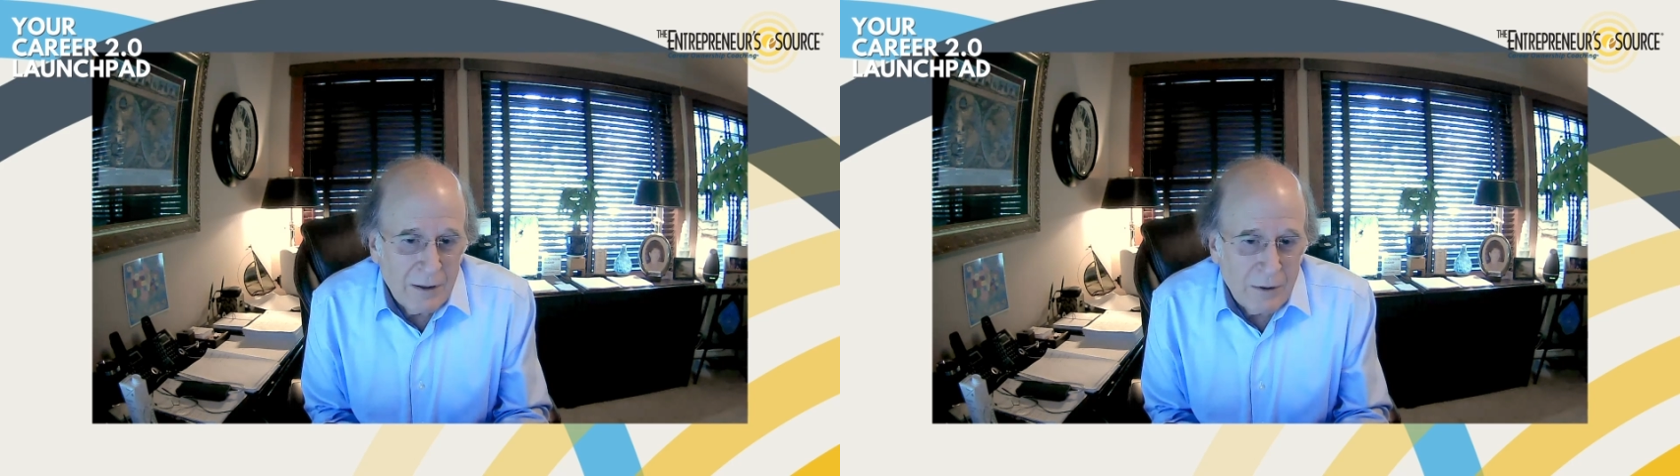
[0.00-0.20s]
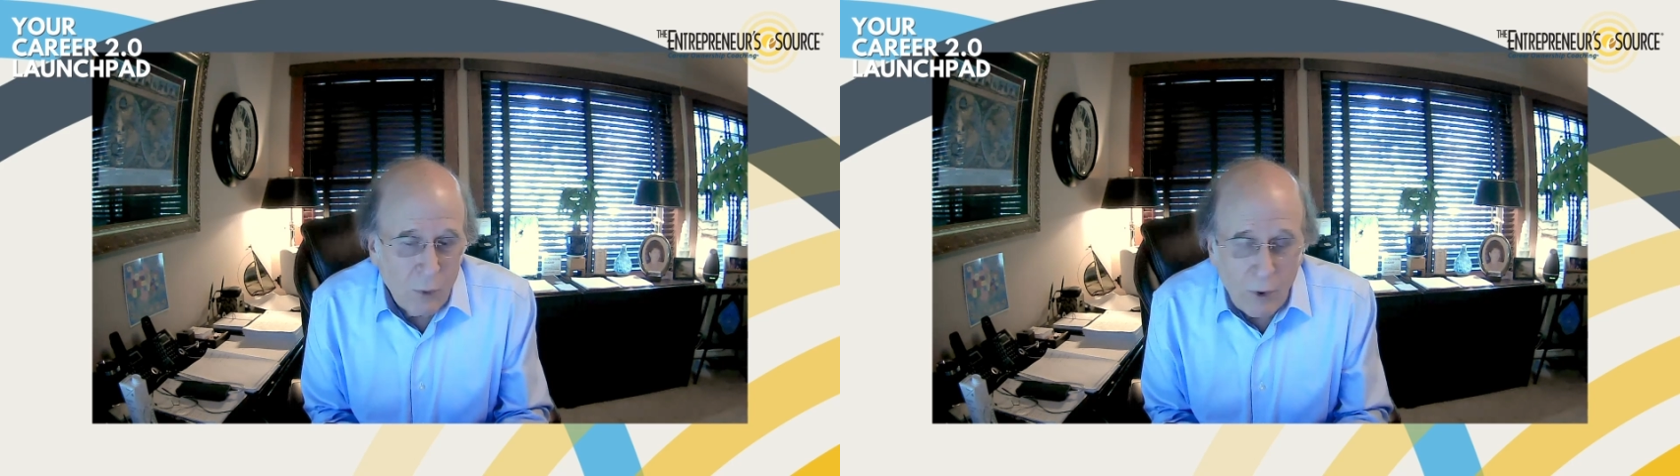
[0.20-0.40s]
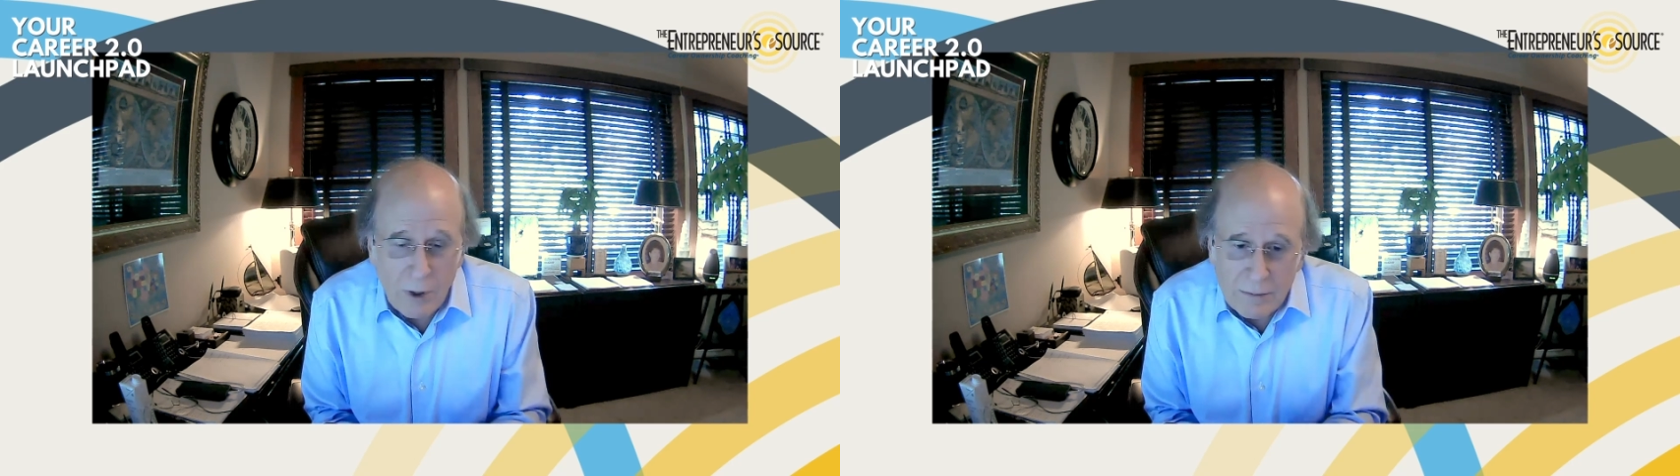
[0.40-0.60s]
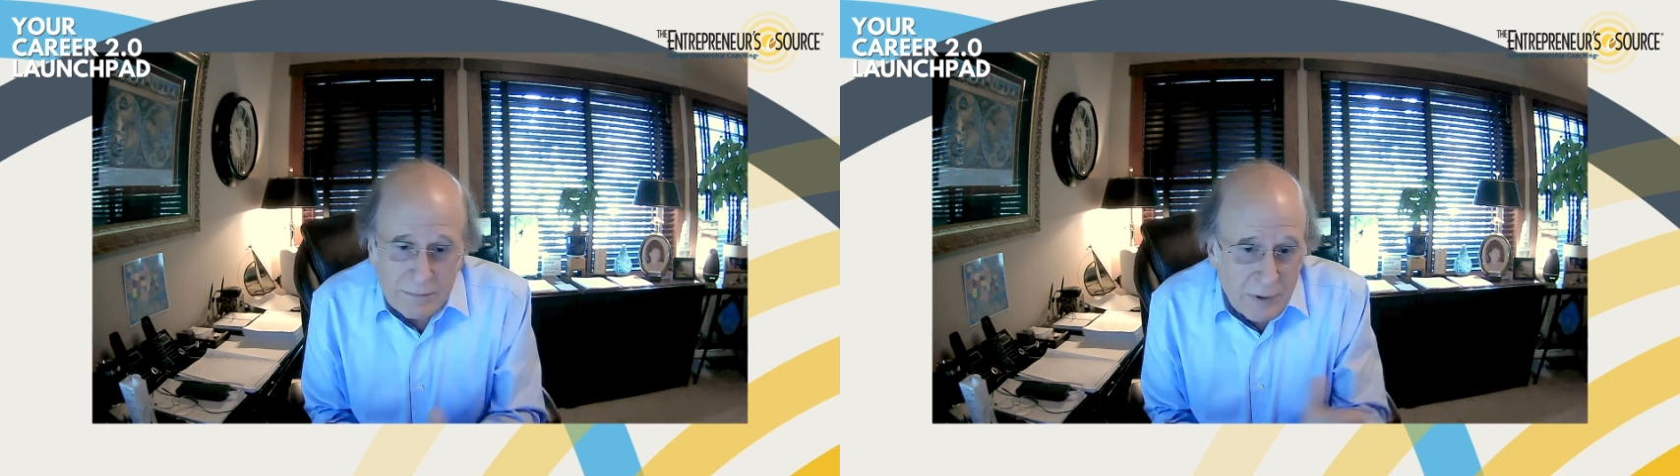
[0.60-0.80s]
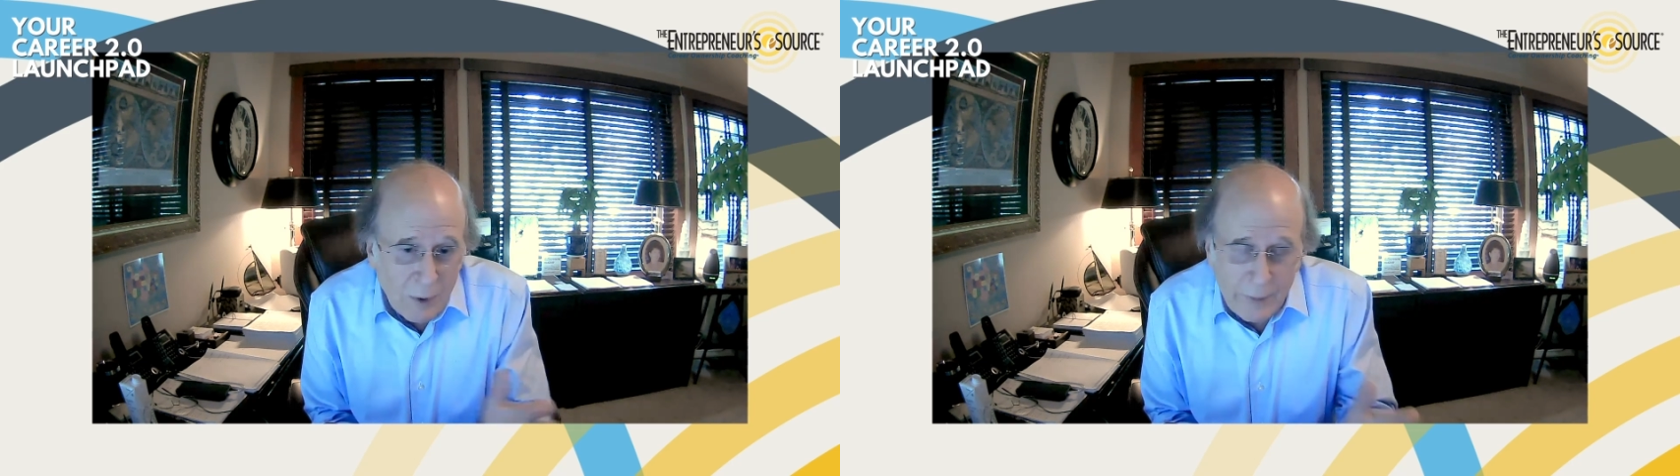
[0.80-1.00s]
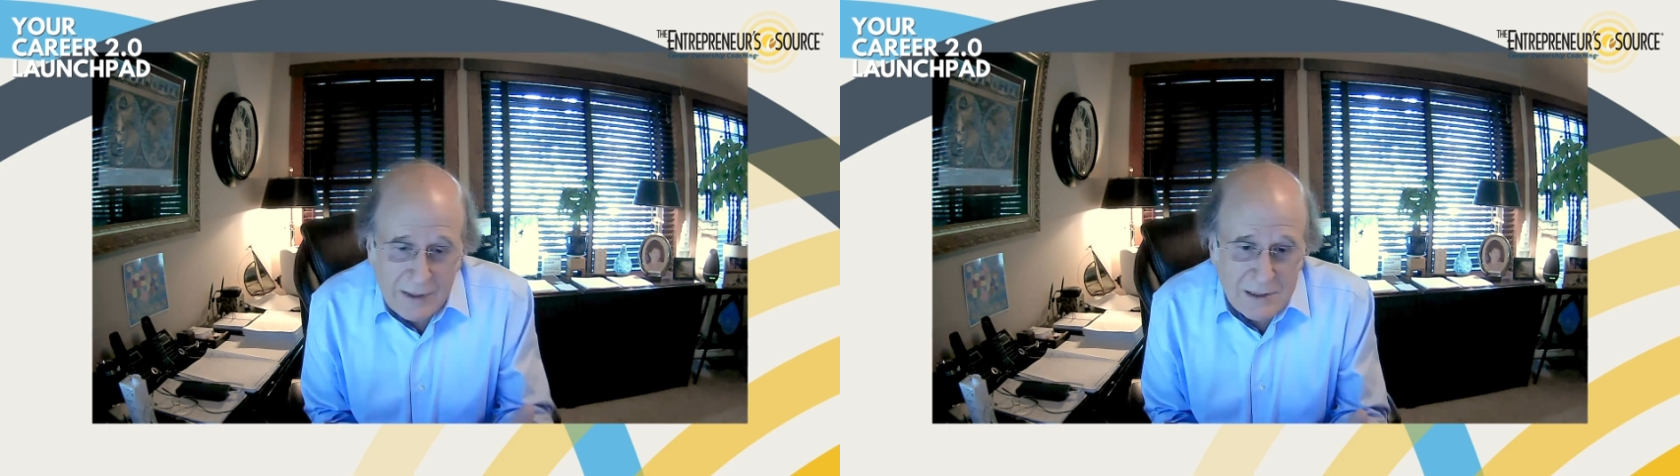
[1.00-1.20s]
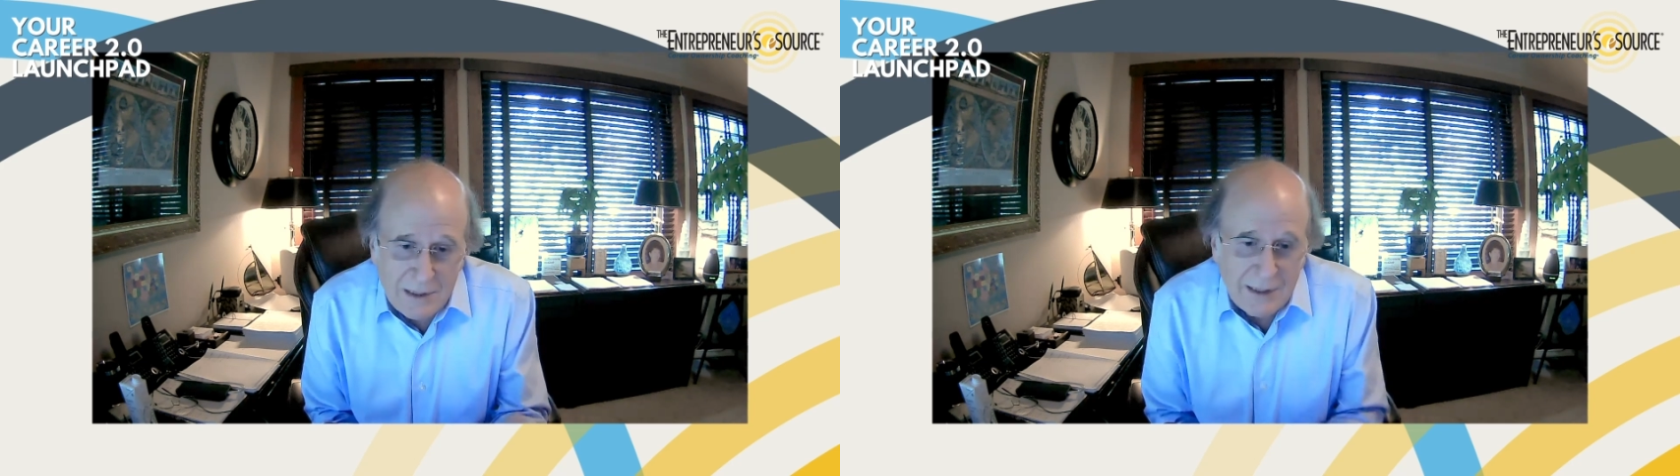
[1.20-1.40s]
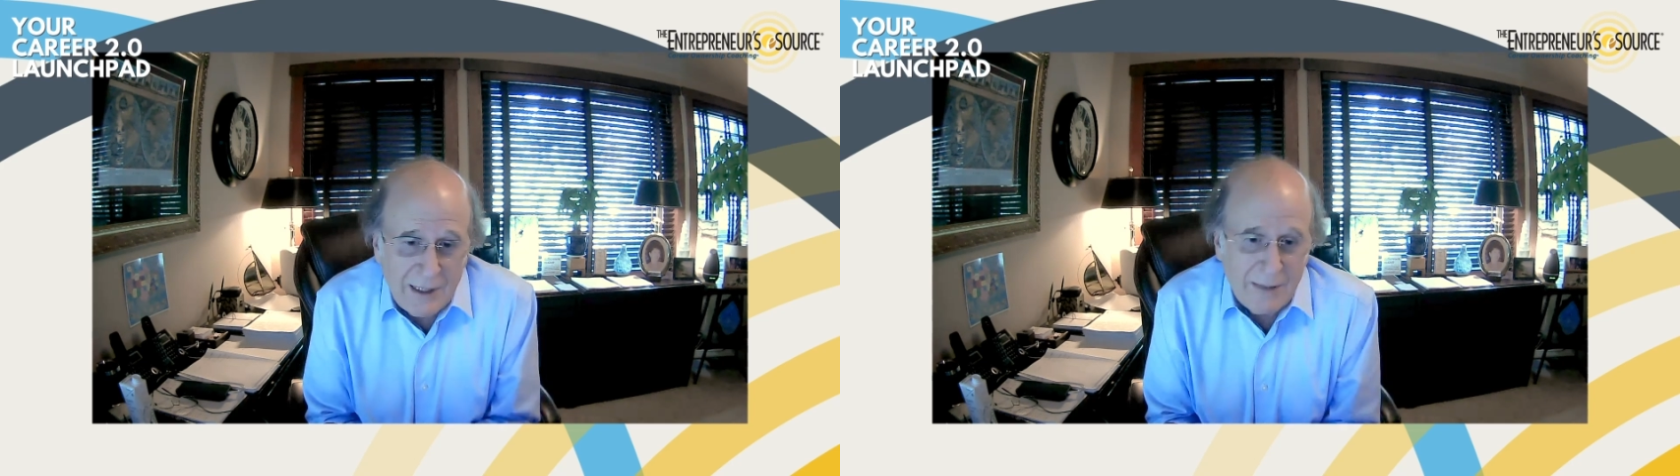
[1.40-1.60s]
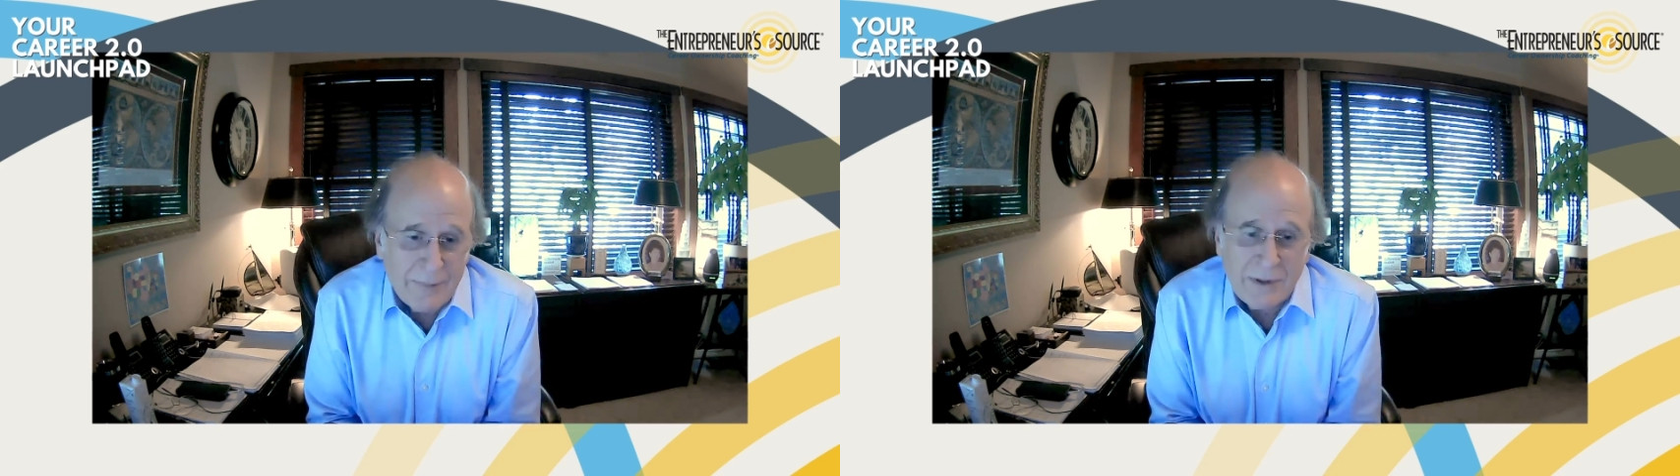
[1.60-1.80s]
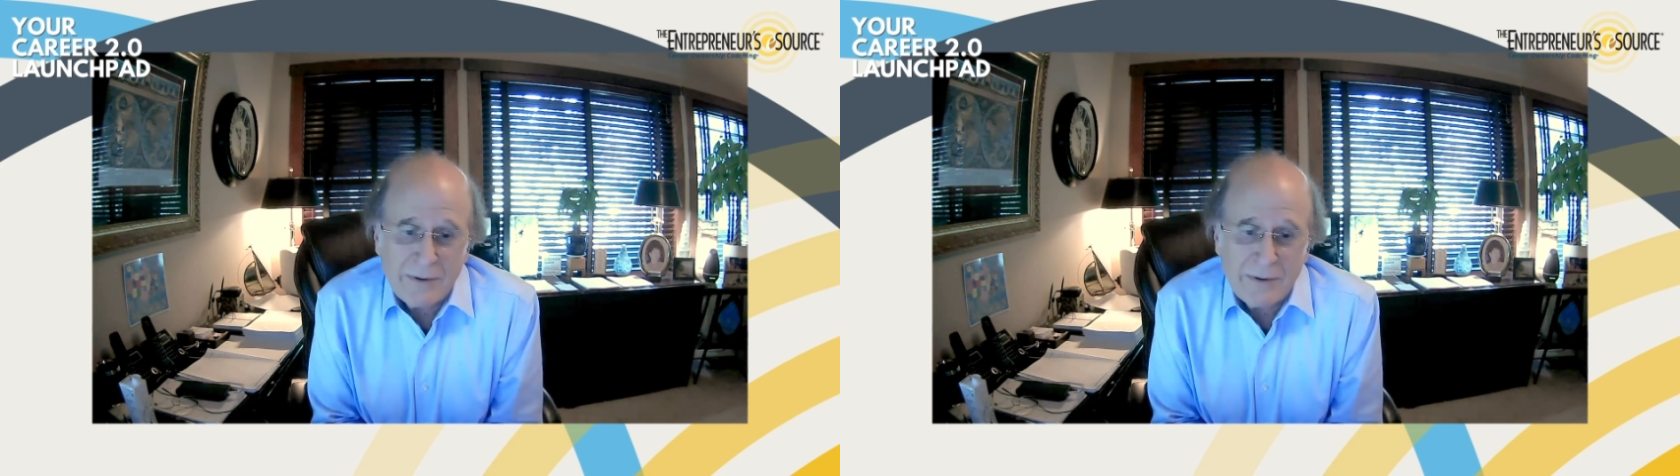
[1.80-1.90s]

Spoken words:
or hoping it's going to happen